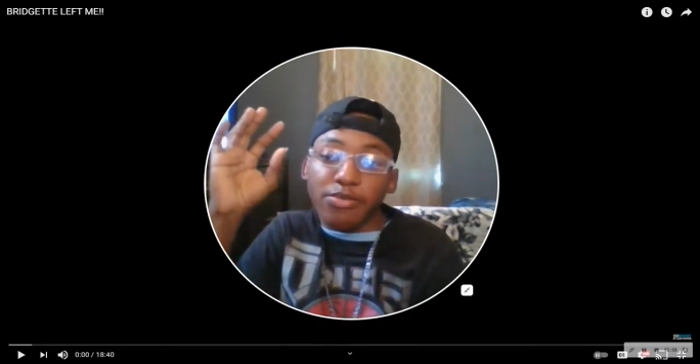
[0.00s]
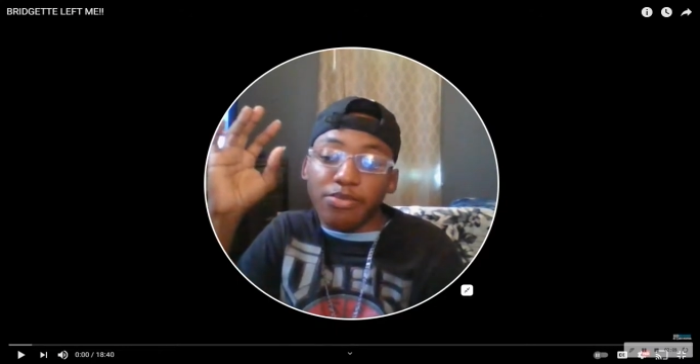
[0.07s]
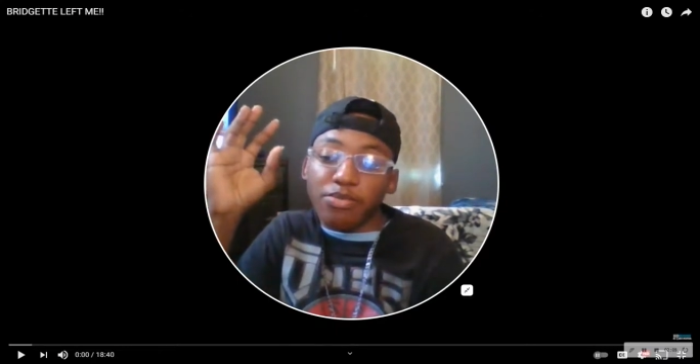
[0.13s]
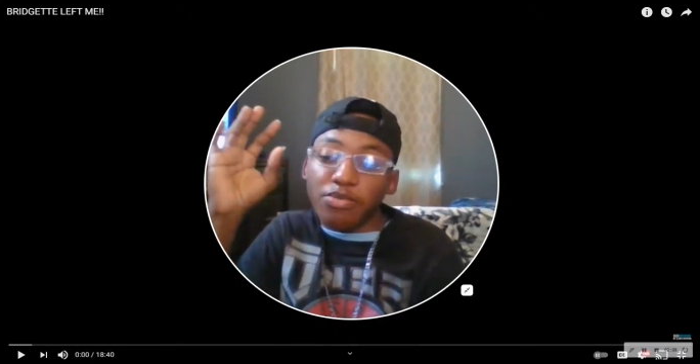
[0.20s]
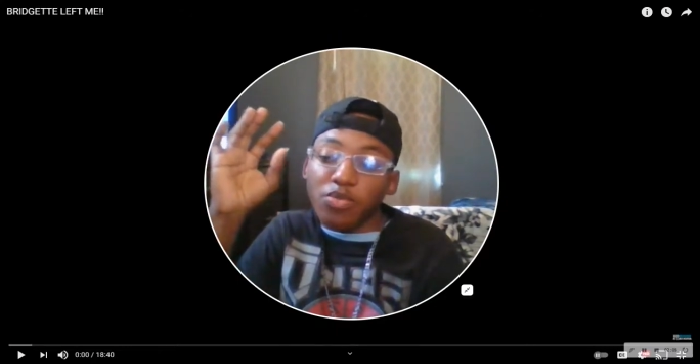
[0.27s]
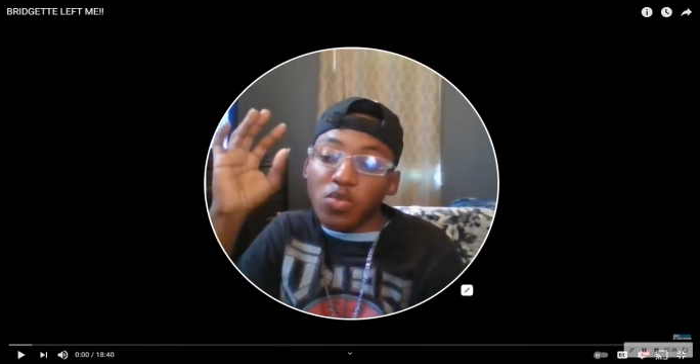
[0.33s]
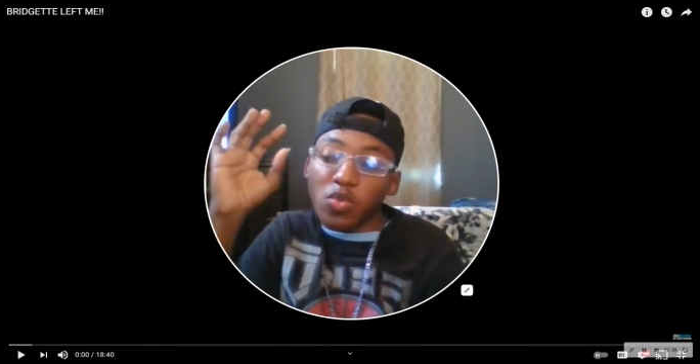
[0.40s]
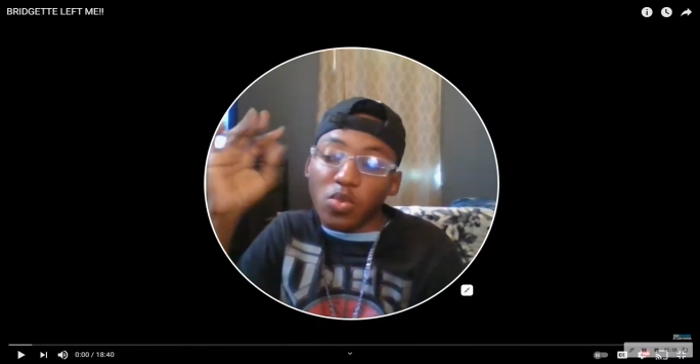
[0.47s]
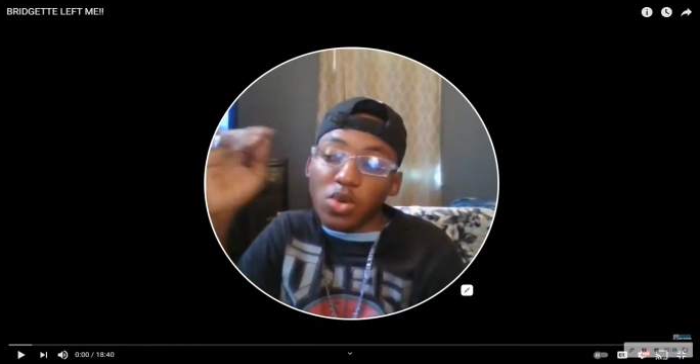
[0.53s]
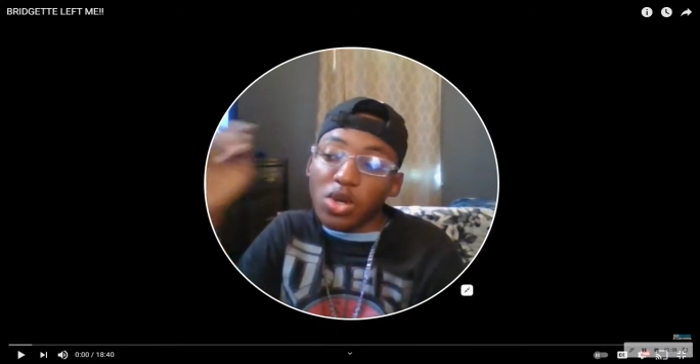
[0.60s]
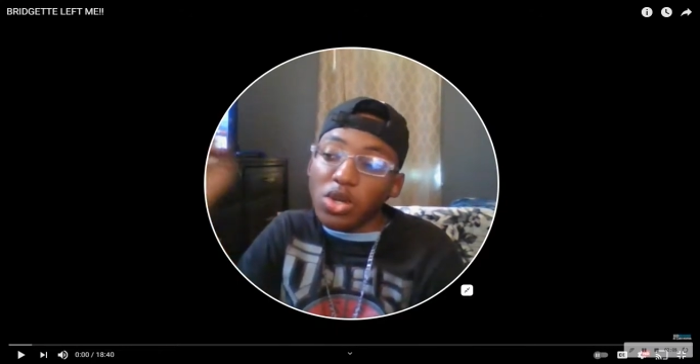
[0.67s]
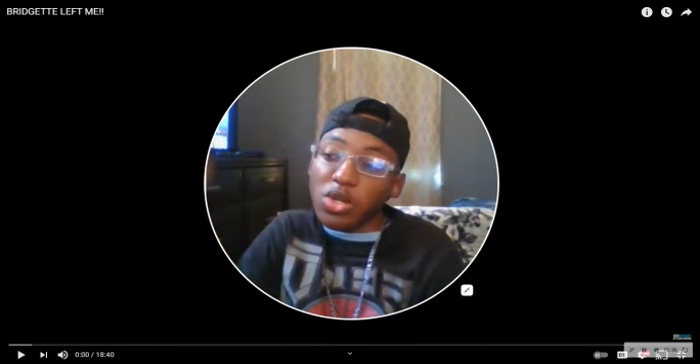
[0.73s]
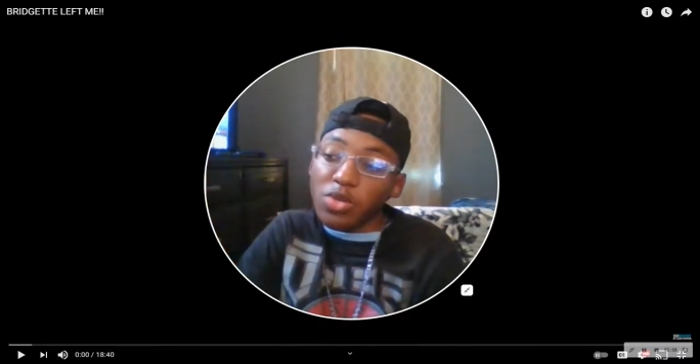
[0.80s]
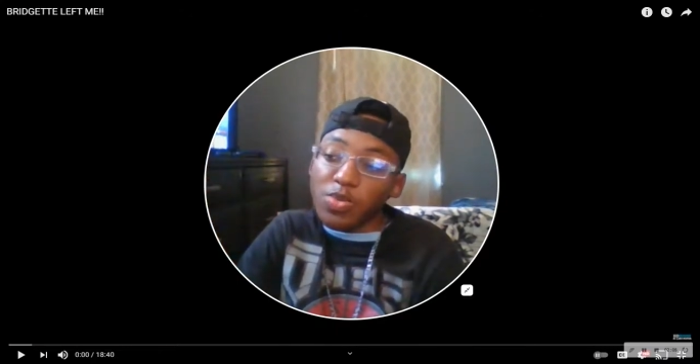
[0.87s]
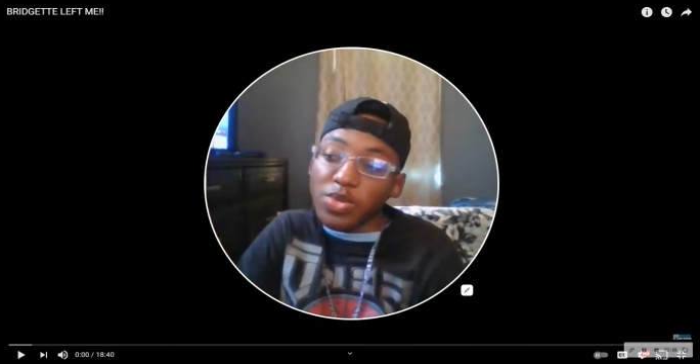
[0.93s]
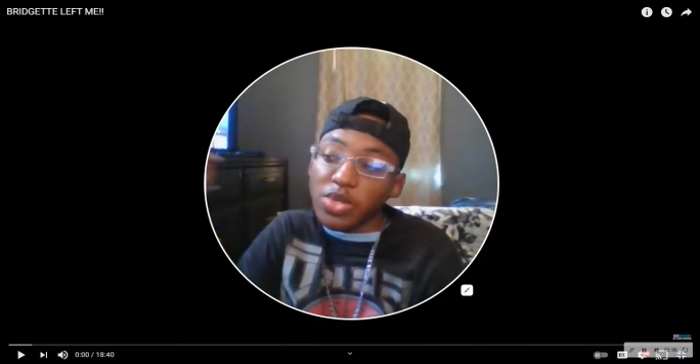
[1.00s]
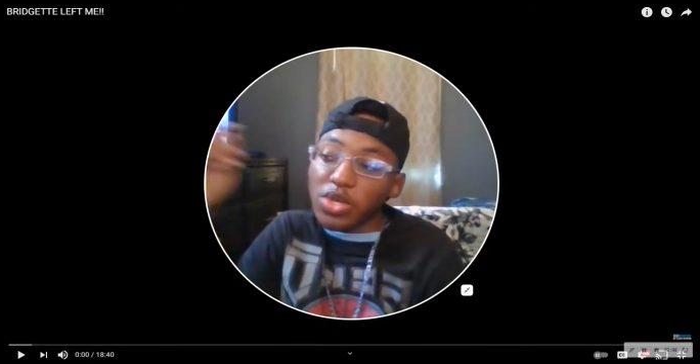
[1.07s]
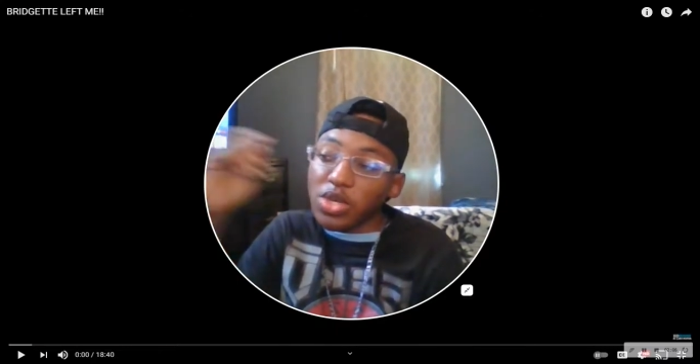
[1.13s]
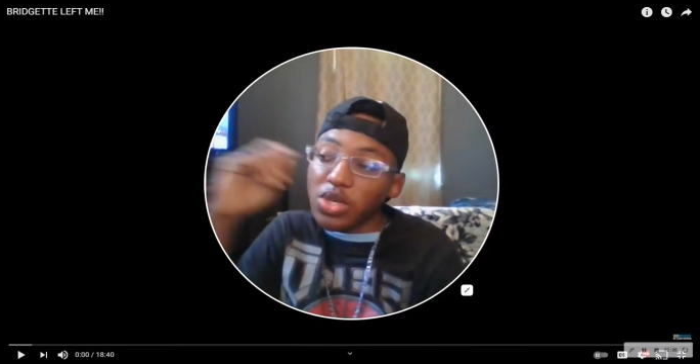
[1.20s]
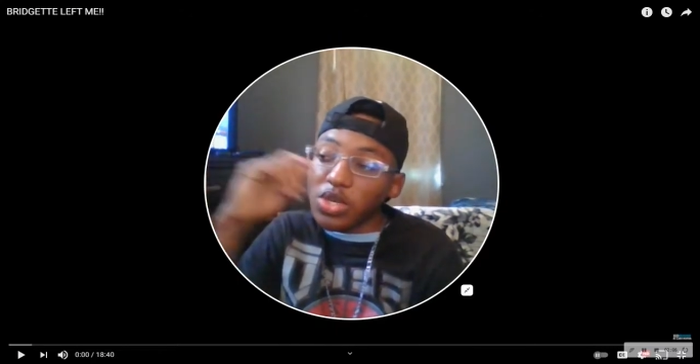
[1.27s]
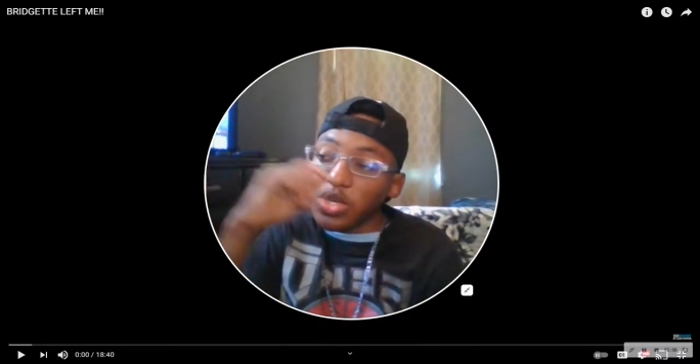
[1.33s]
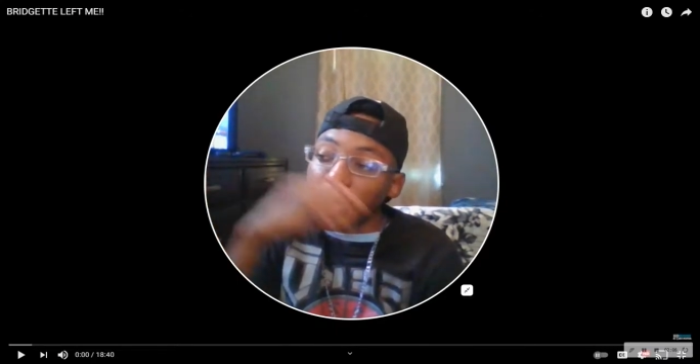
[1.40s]
the
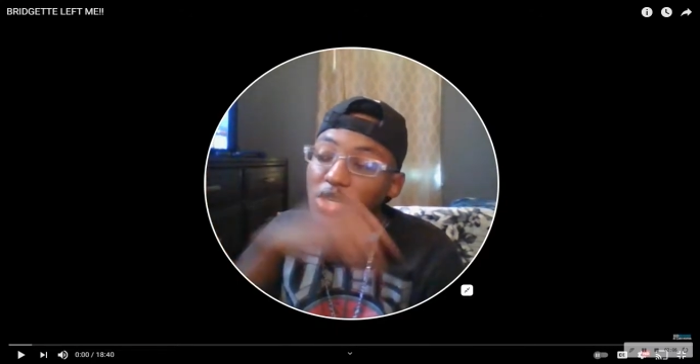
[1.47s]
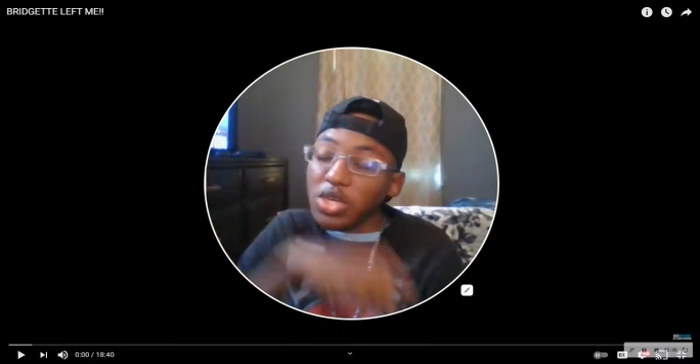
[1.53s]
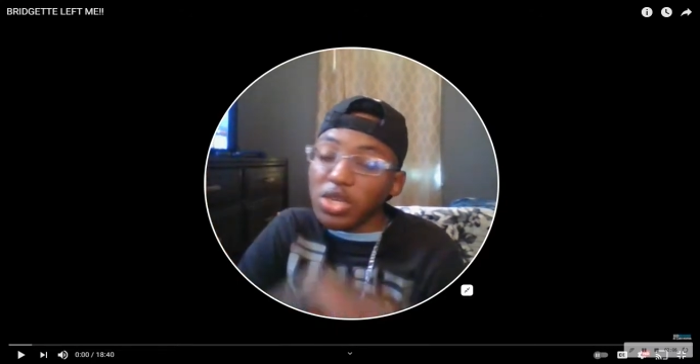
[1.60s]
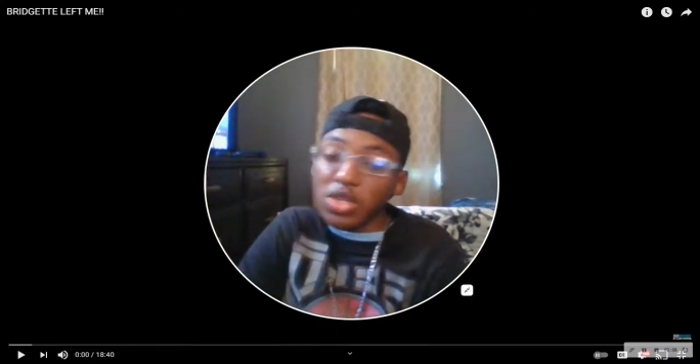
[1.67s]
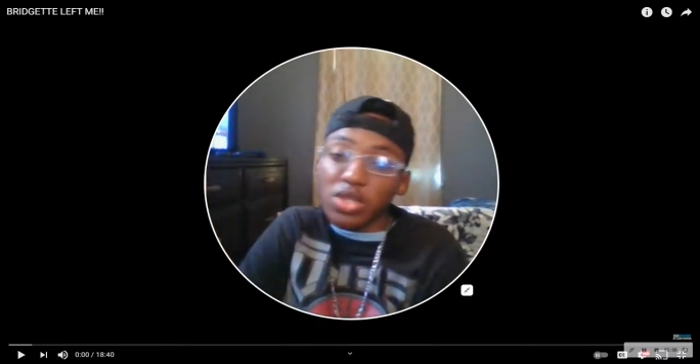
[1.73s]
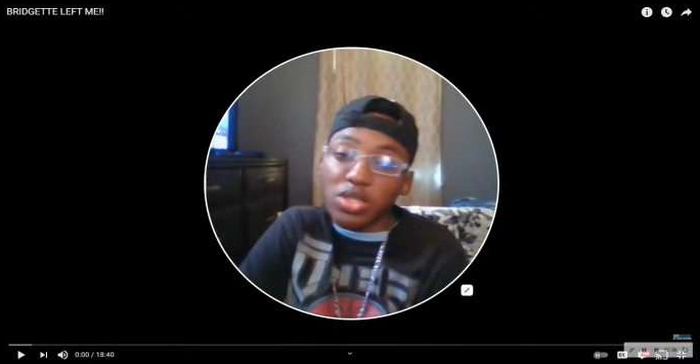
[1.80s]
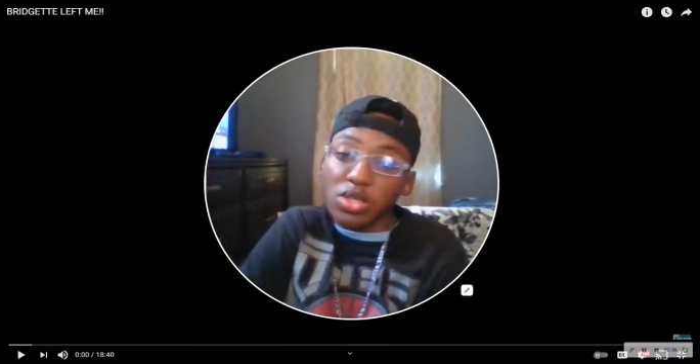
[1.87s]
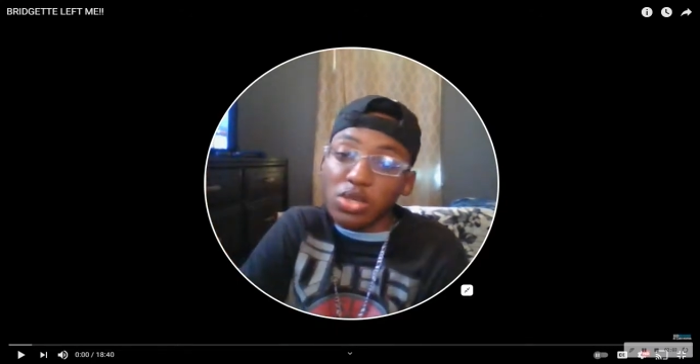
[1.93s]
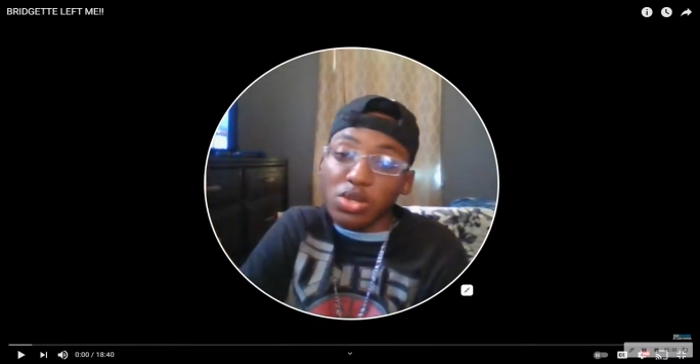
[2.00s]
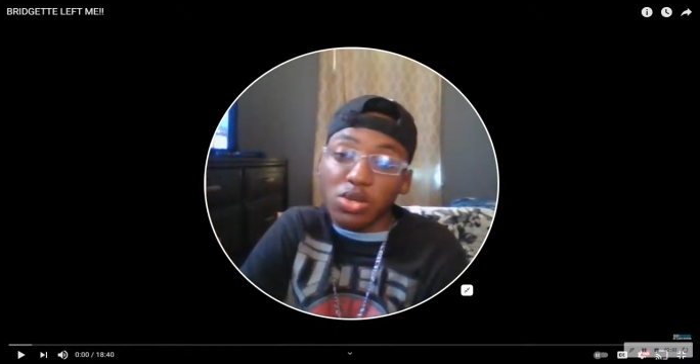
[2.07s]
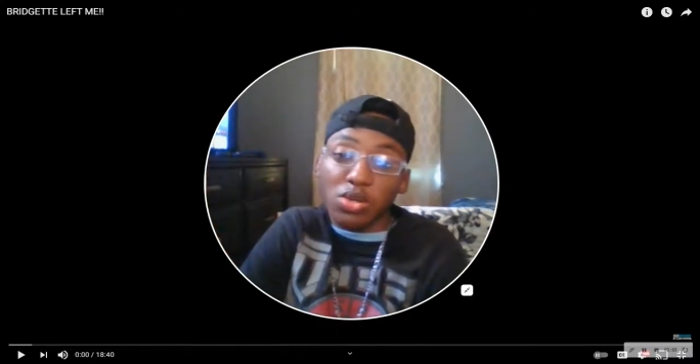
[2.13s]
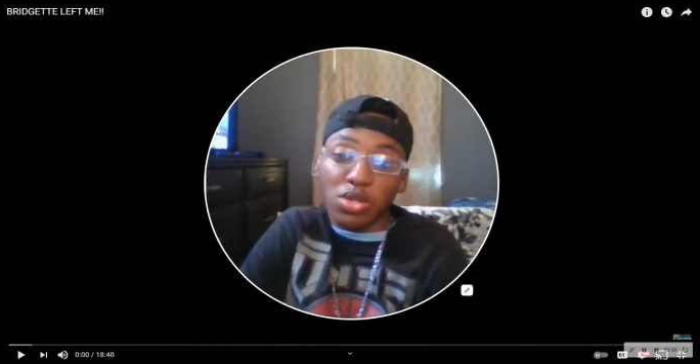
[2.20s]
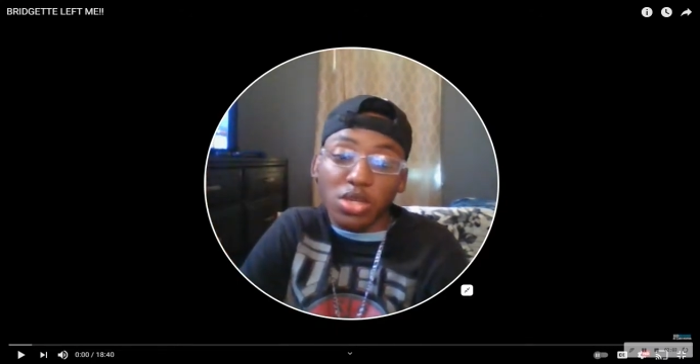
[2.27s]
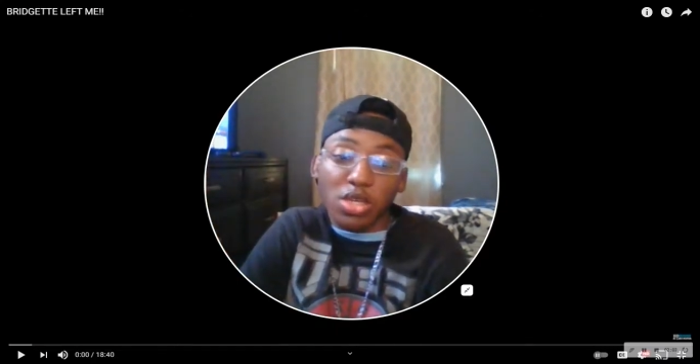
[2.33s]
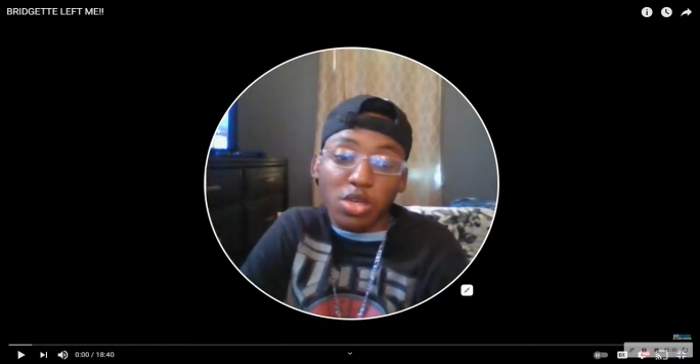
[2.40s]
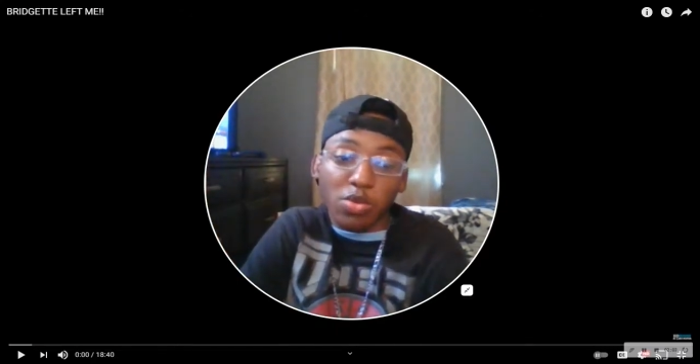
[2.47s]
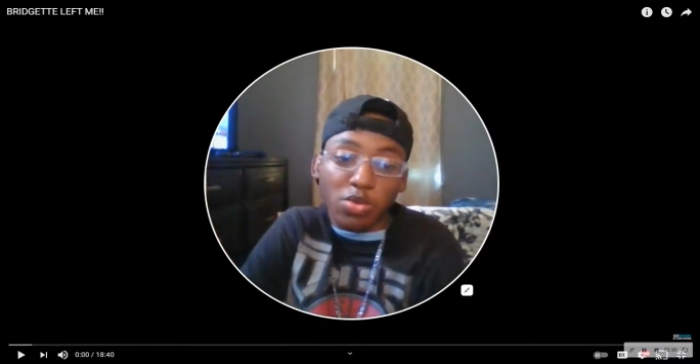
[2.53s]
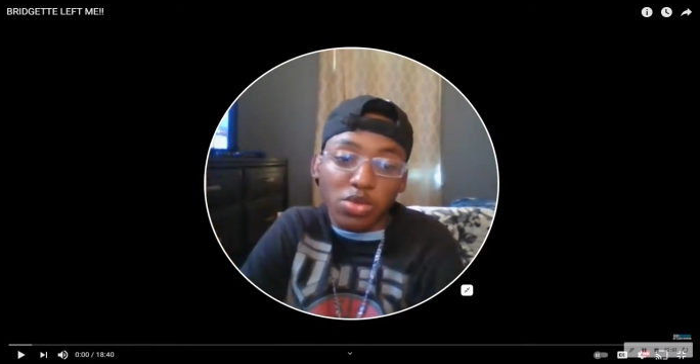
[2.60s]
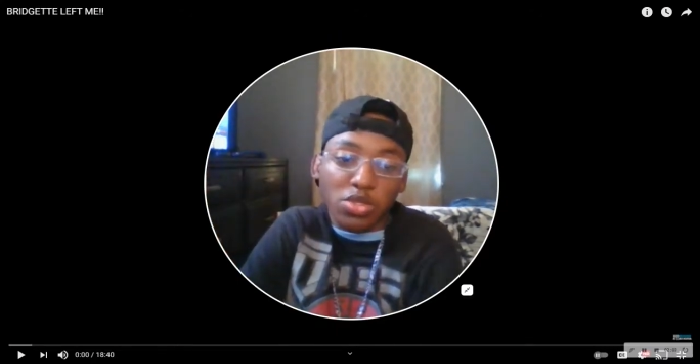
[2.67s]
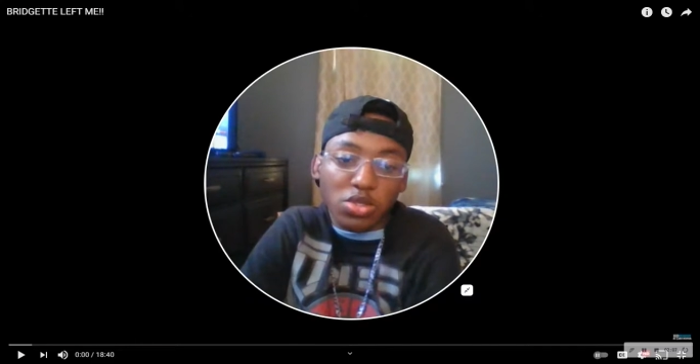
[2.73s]
plant and turning on the camera.